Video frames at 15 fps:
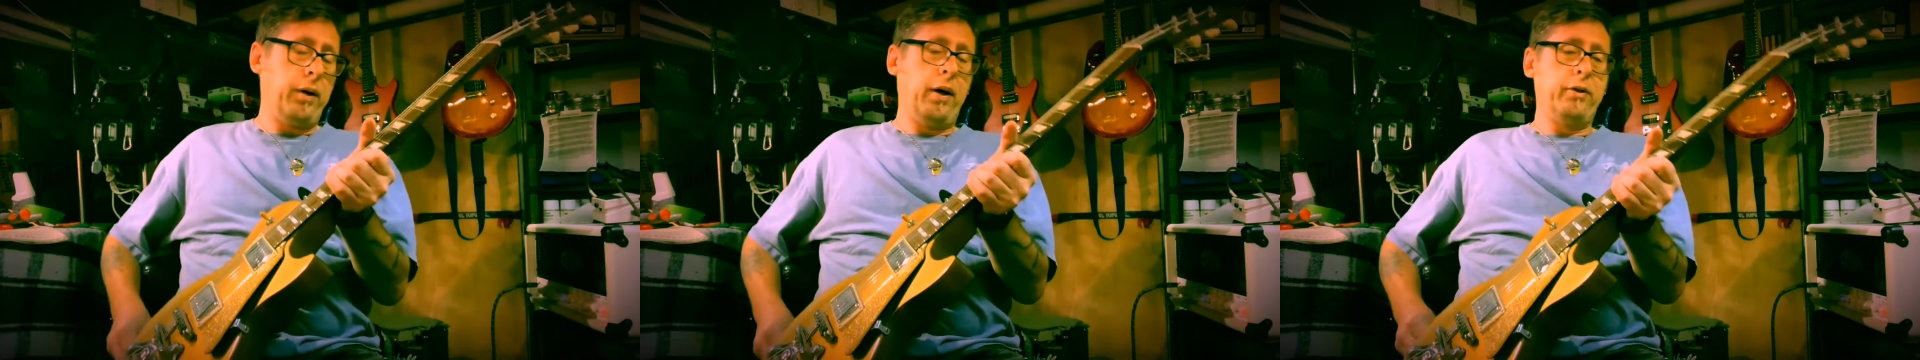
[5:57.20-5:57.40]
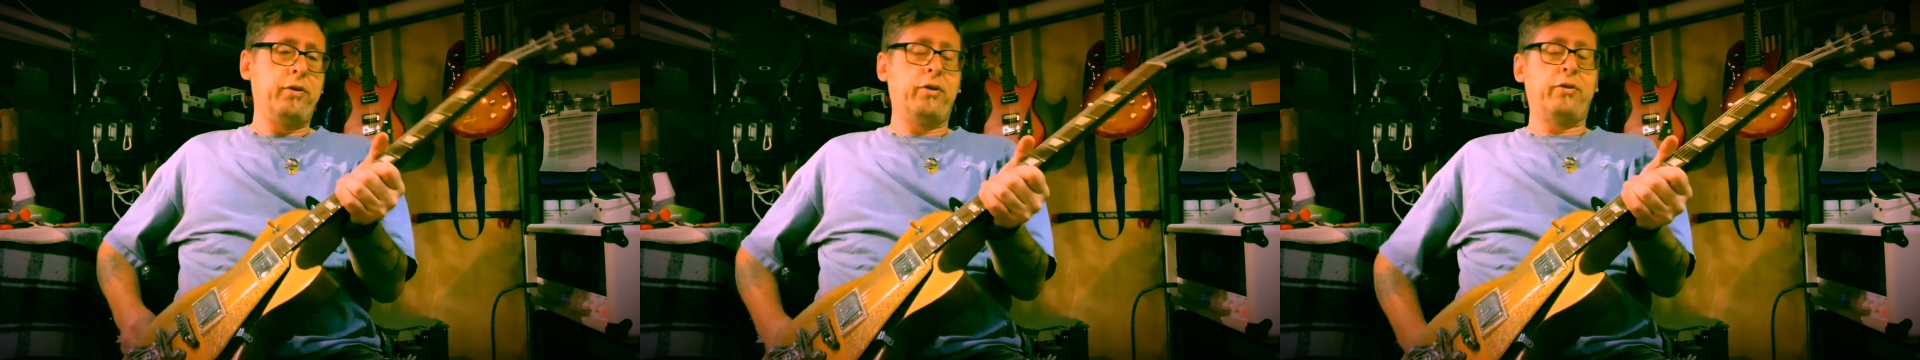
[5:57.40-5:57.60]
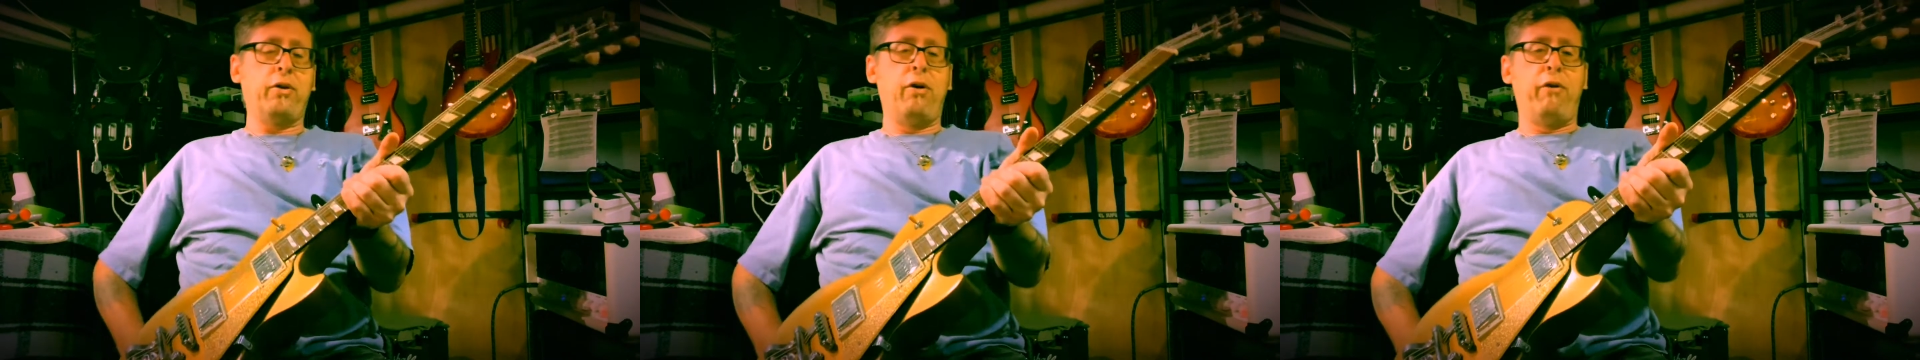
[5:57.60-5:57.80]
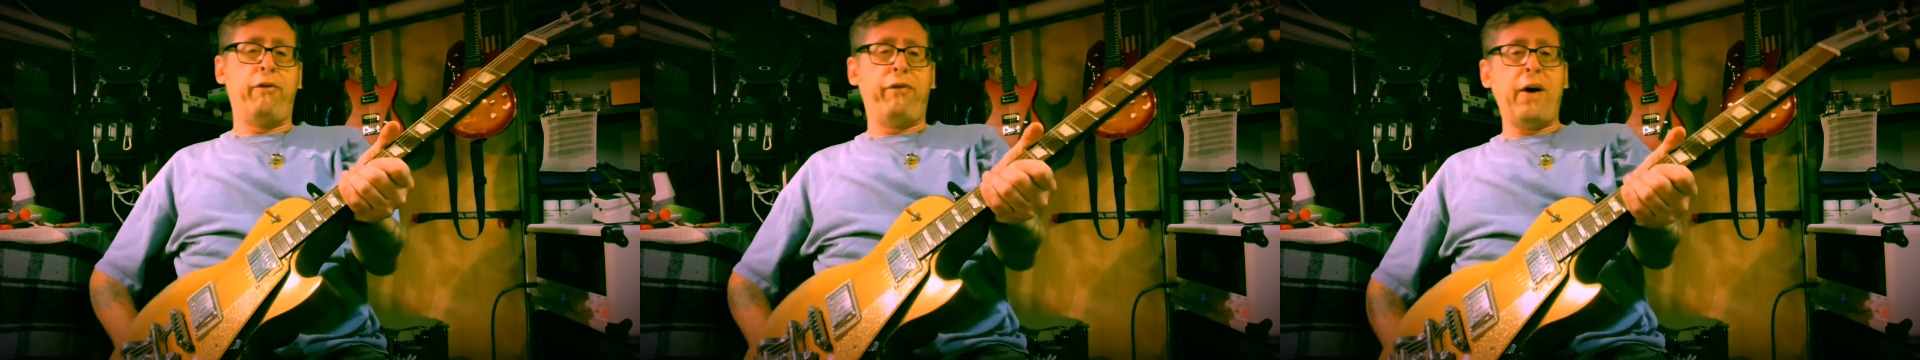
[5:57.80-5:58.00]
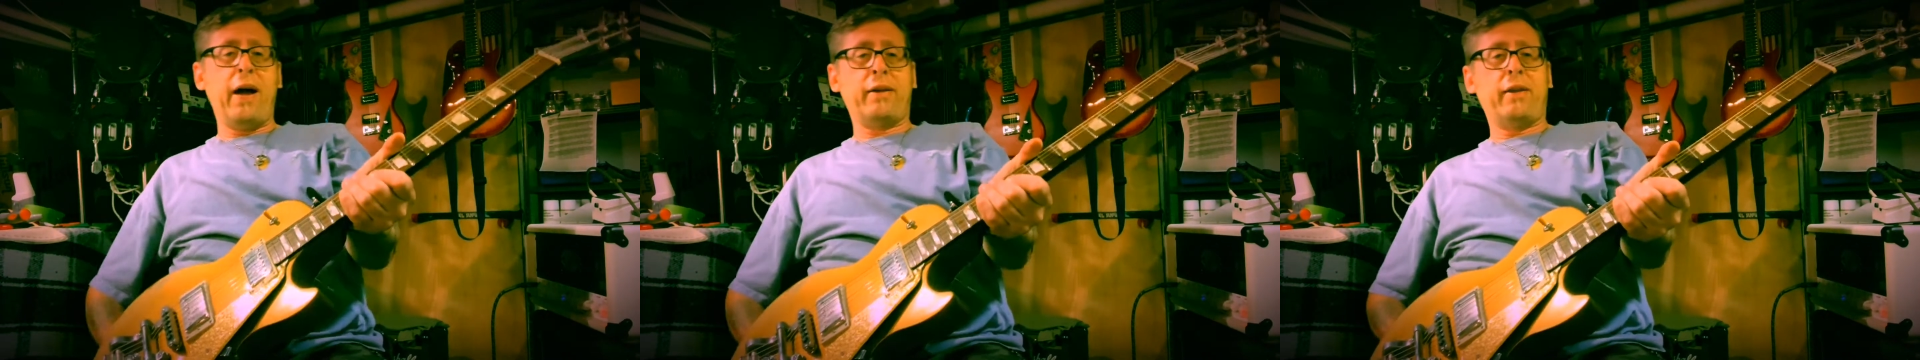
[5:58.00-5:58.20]
just the whole
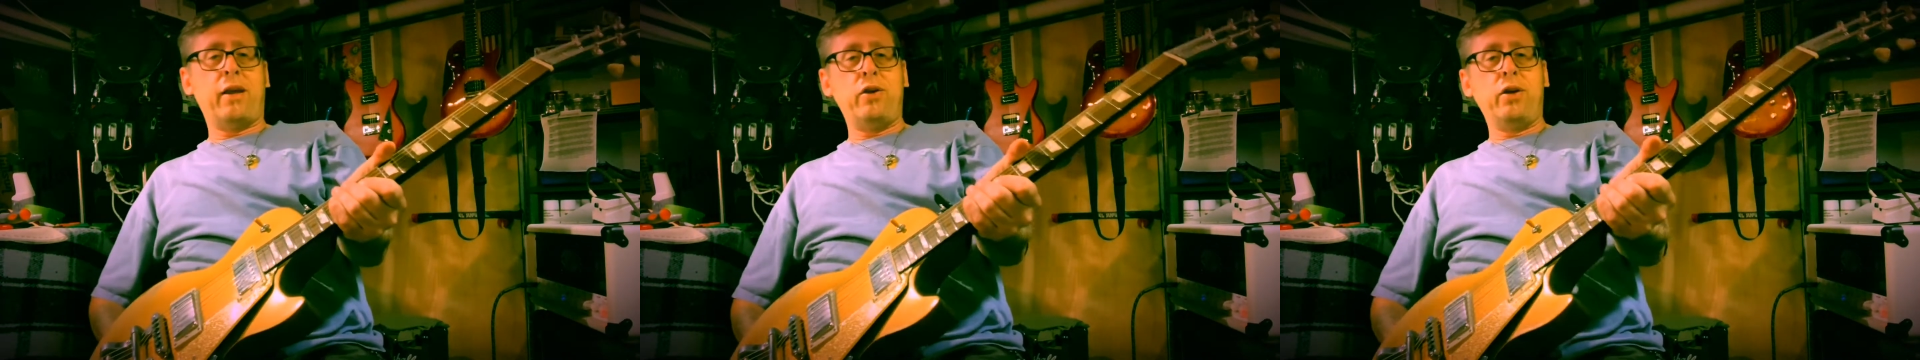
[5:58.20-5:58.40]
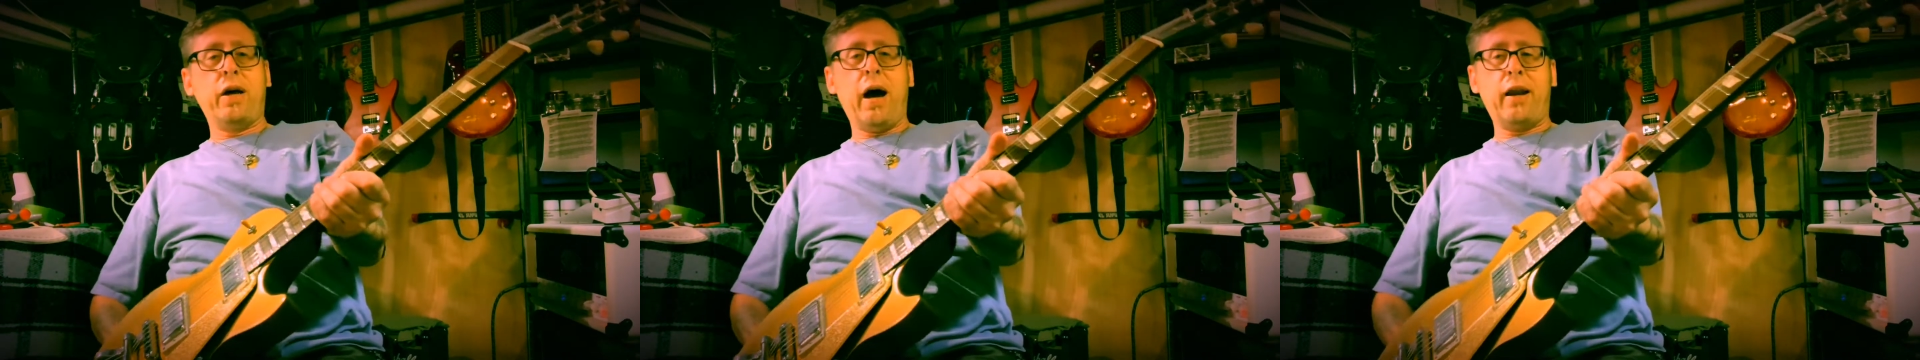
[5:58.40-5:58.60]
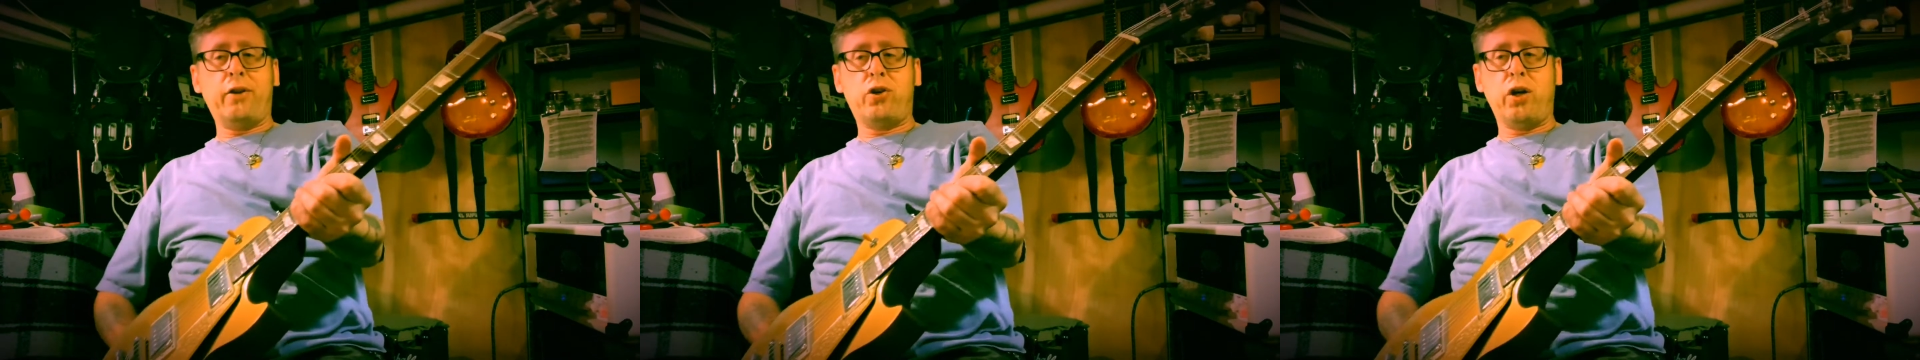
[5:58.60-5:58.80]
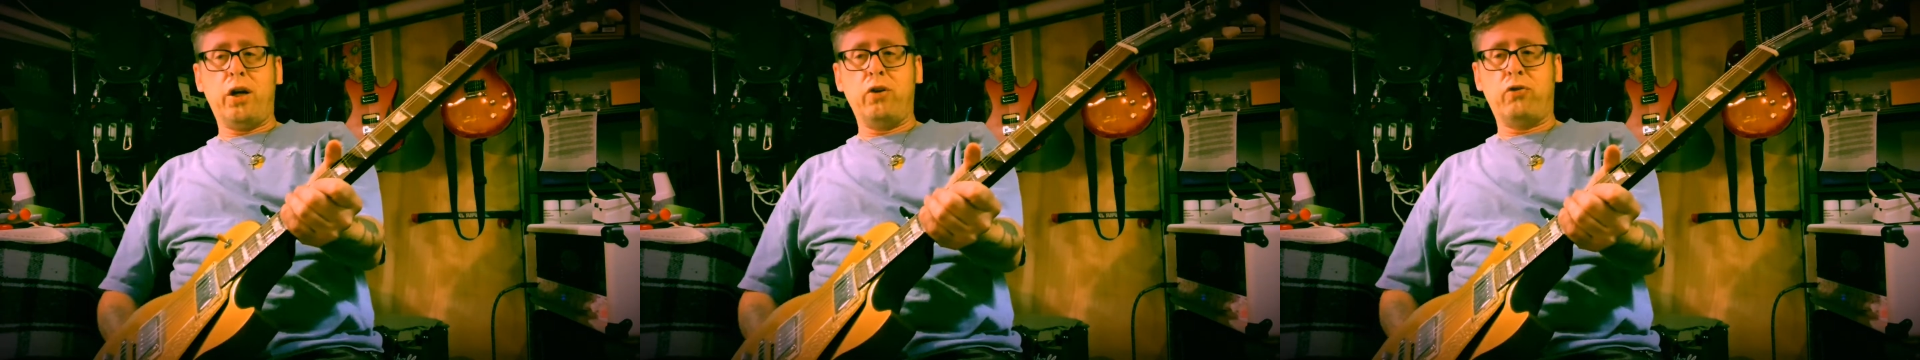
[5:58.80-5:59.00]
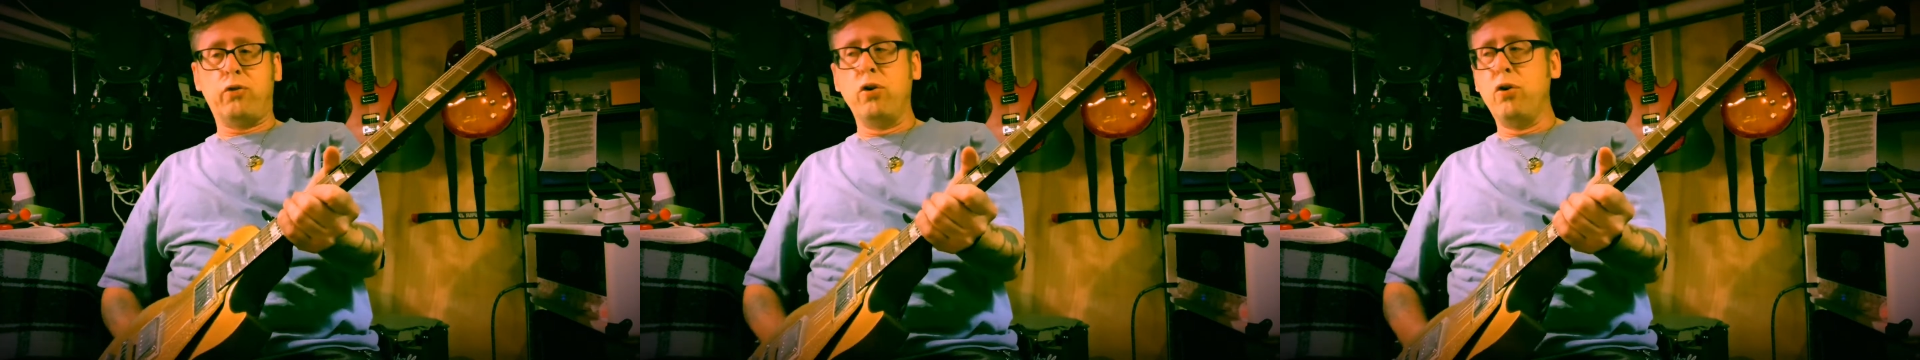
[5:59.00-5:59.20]
fact that you got to
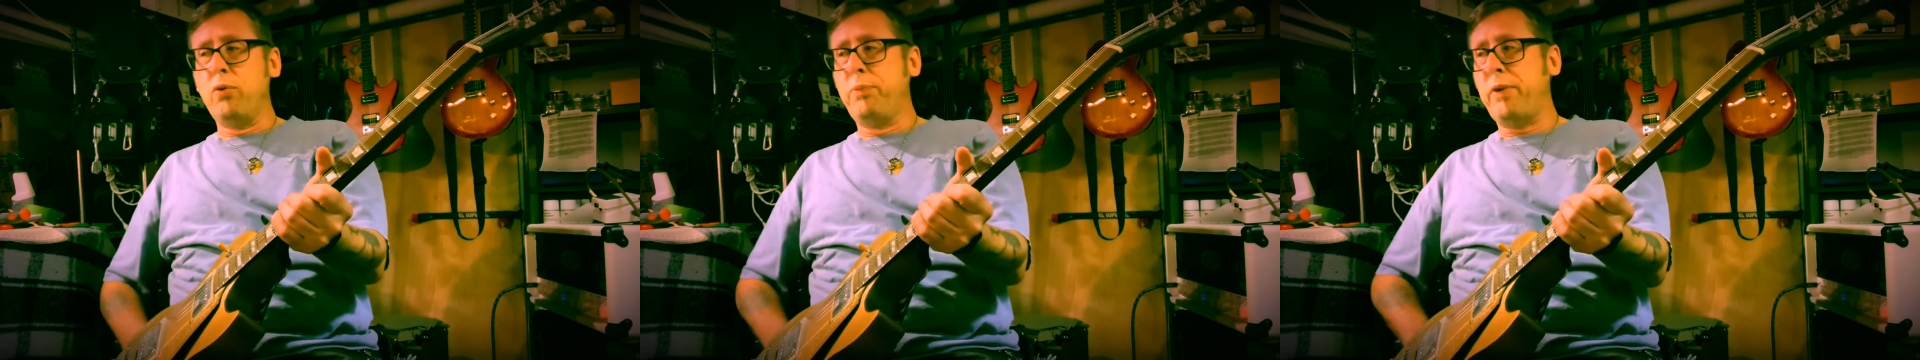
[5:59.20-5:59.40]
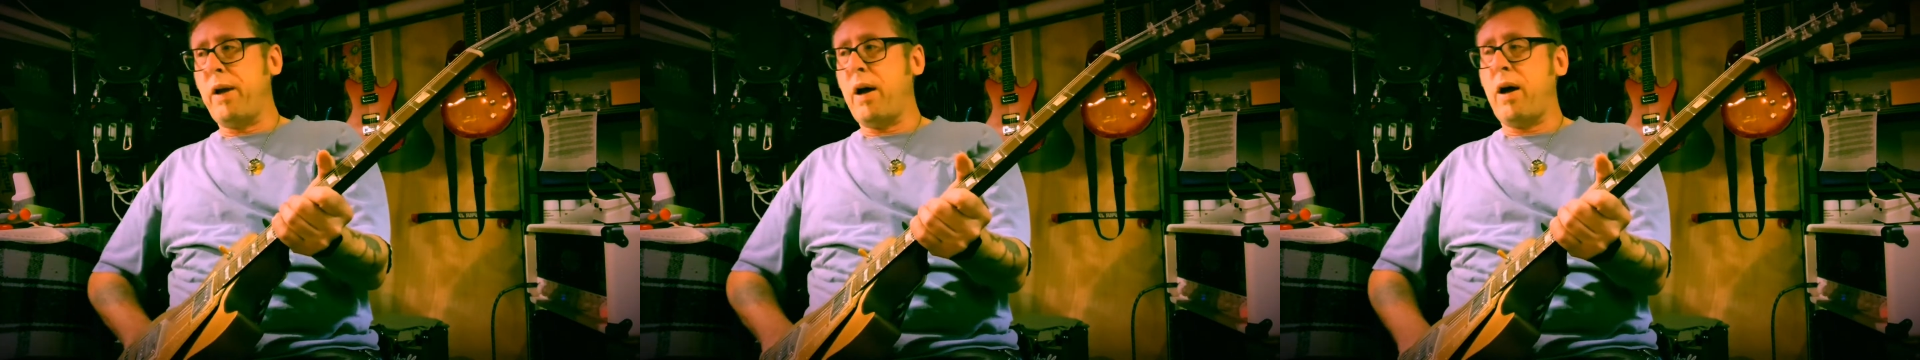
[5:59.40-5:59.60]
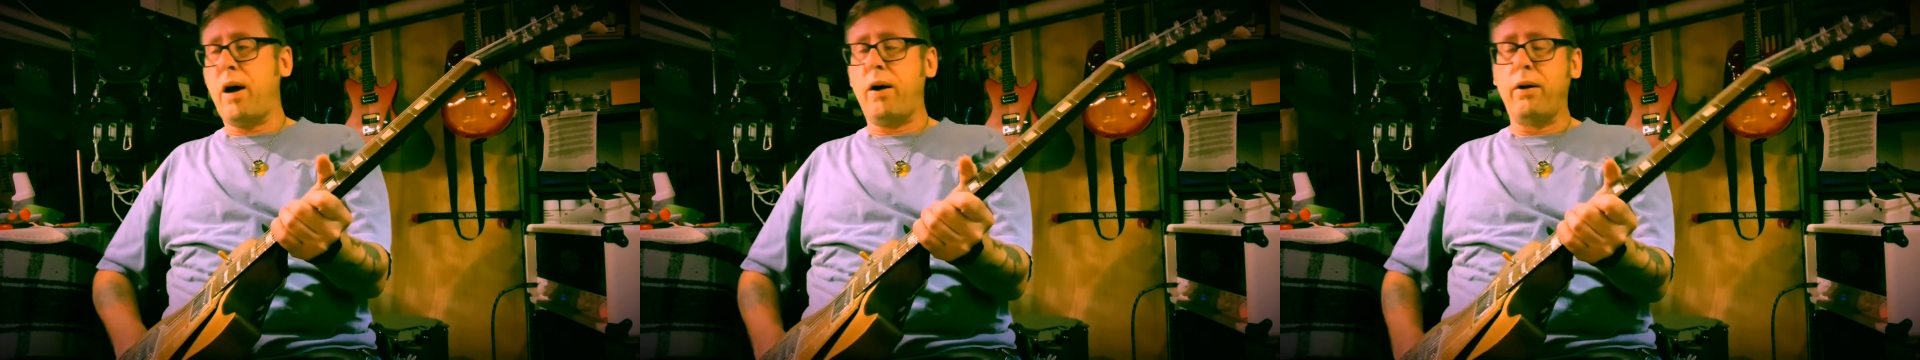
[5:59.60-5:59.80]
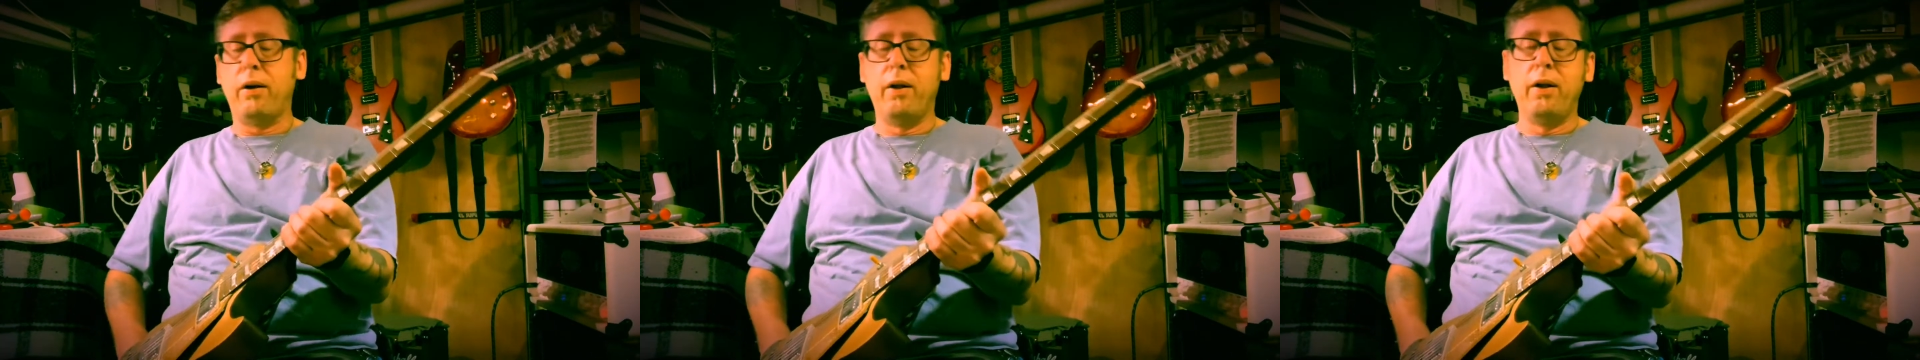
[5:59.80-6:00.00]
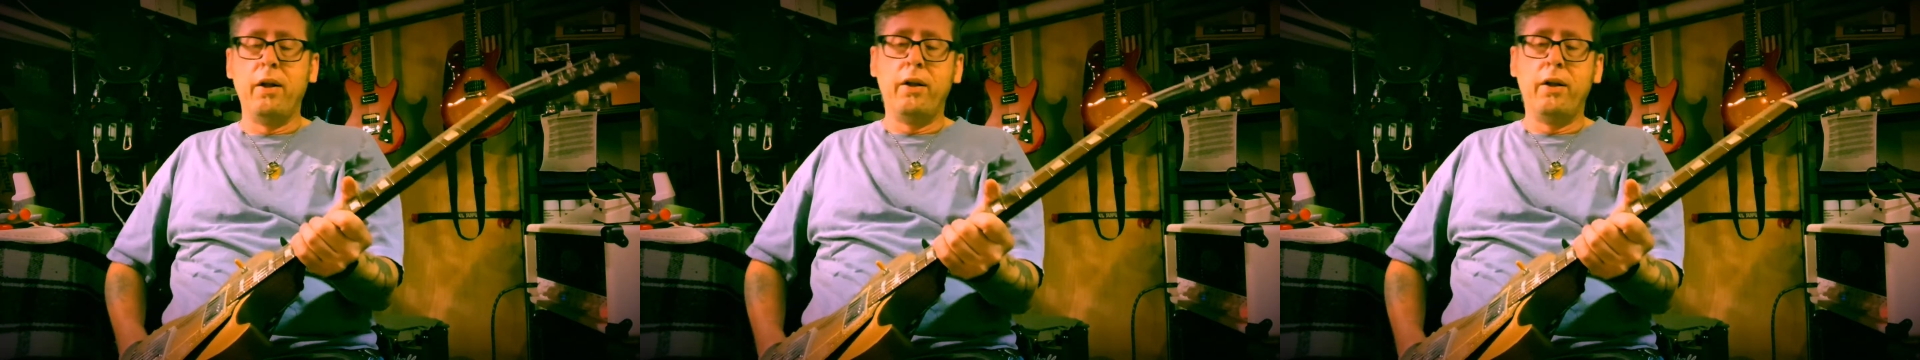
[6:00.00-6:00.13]
change tubes out,